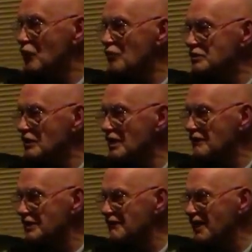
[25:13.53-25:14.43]
program
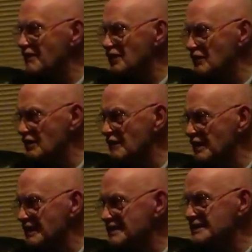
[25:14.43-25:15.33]
every 5 o'clock every
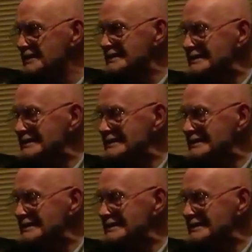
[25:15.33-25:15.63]
night,